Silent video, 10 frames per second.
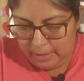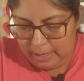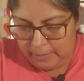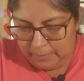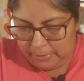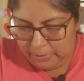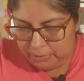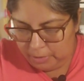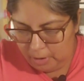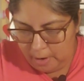And I'm going to
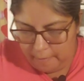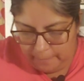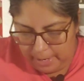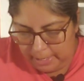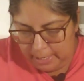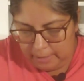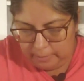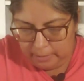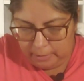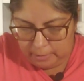start off by
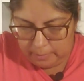cutting